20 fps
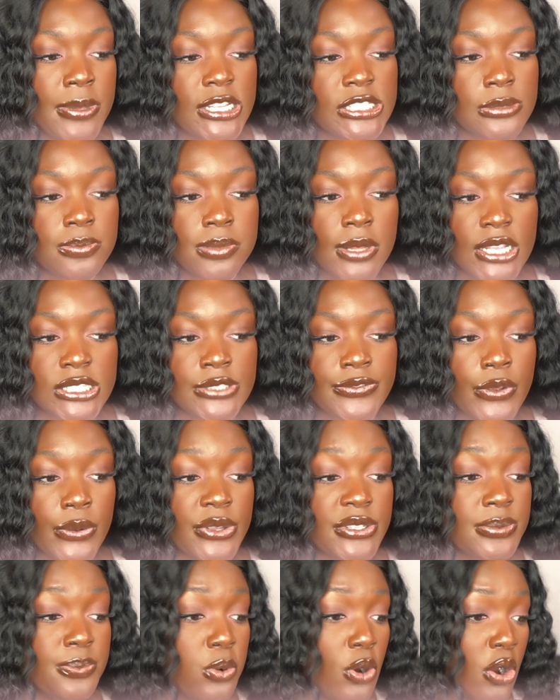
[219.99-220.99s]

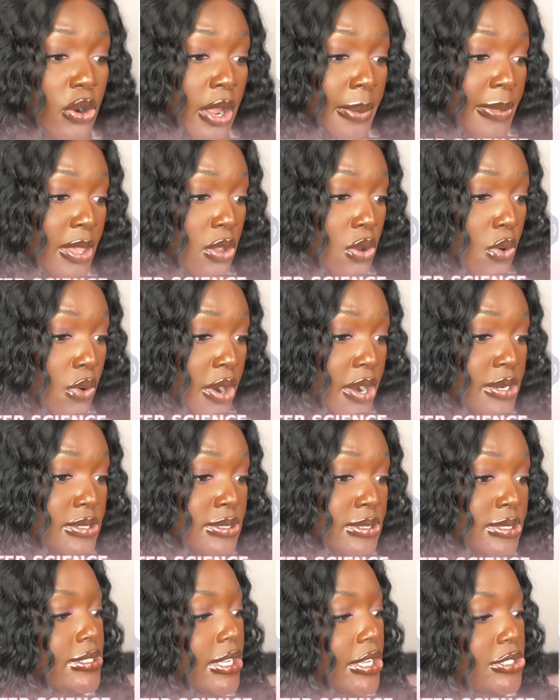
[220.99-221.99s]
focused programming
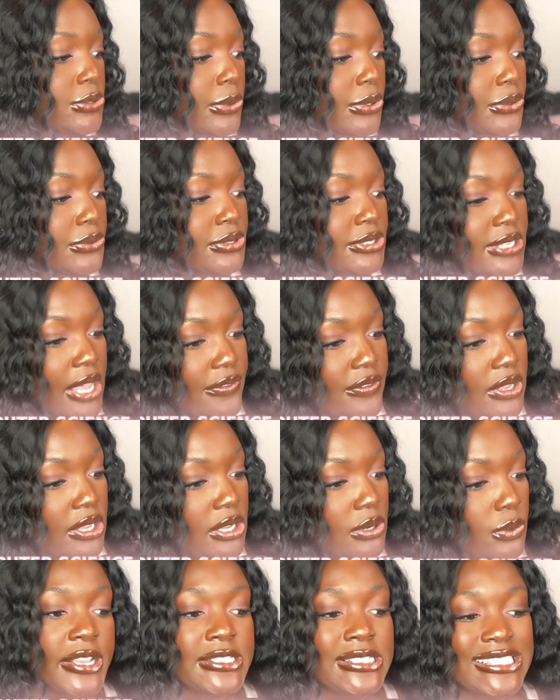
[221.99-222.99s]
course,
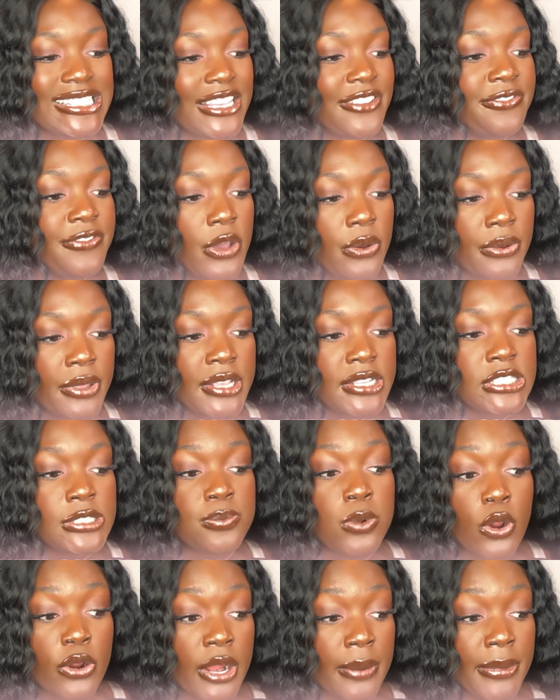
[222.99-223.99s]
CS107, a C focused
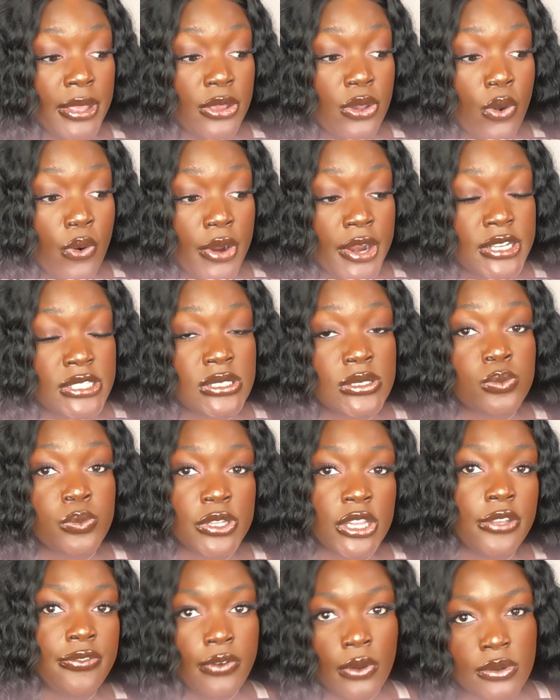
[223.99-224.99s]
programming programming course
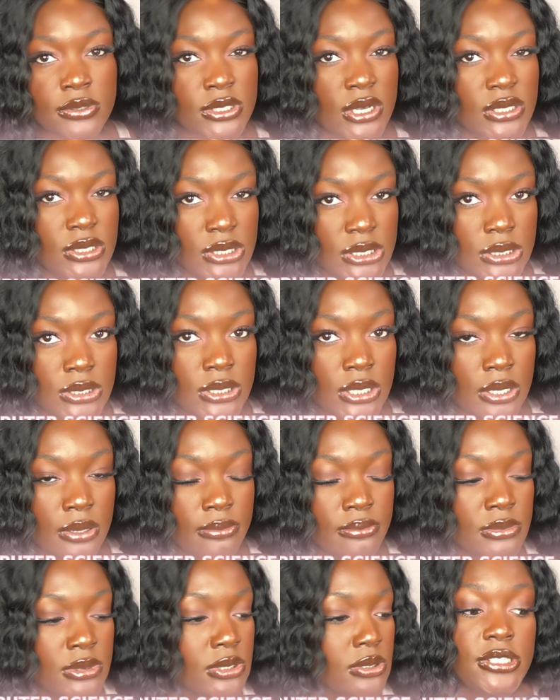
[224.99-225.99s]
really focused on
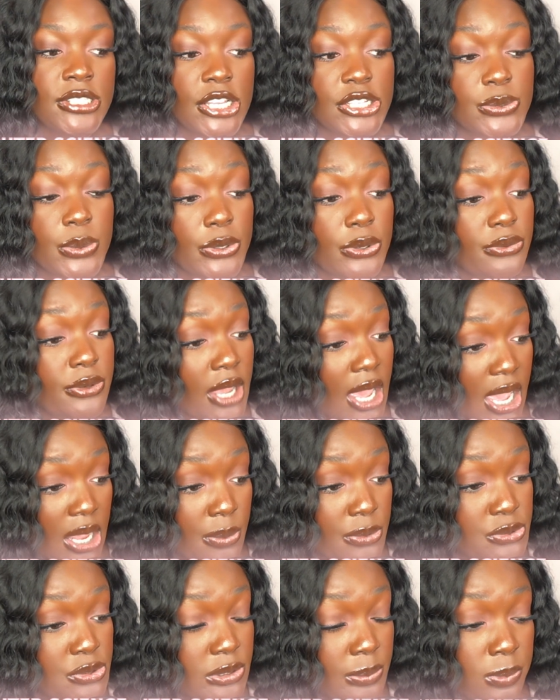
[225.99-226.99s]
systems, CS109,
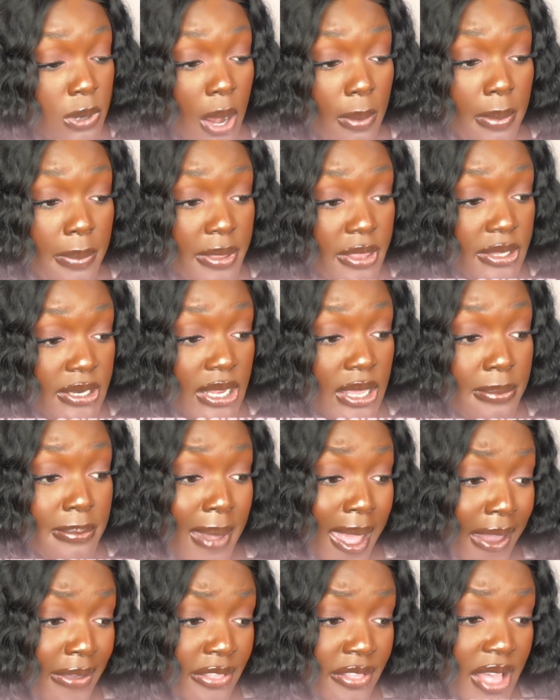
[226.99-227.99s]
which was a probability and
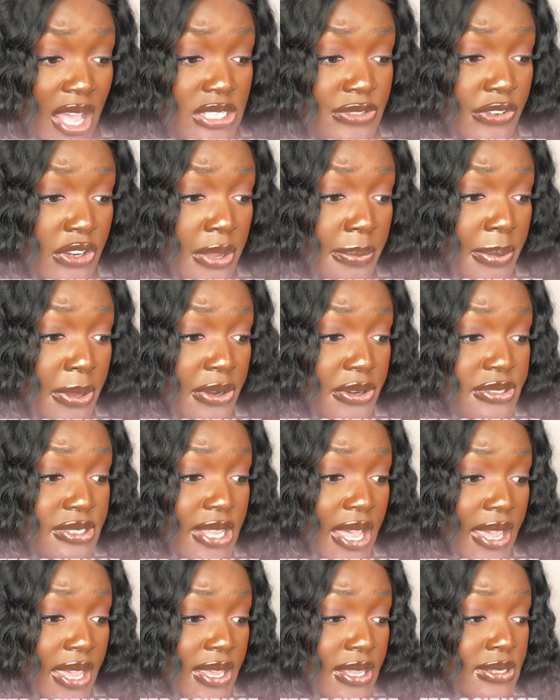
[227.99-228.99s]
math class for computer
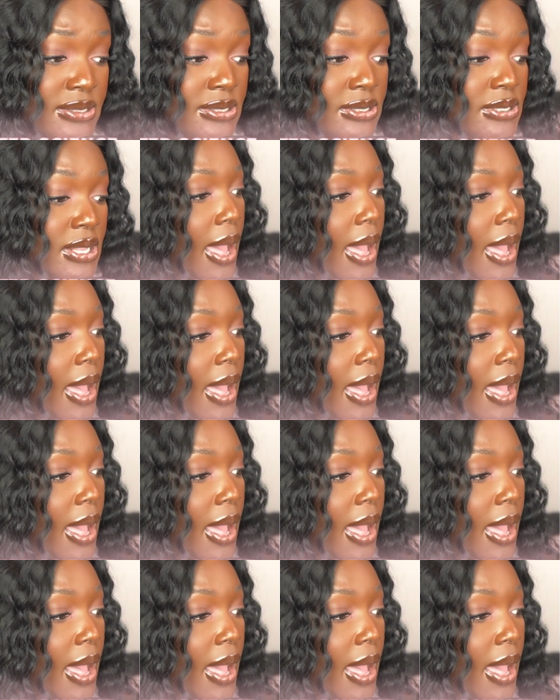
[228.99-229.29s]
science.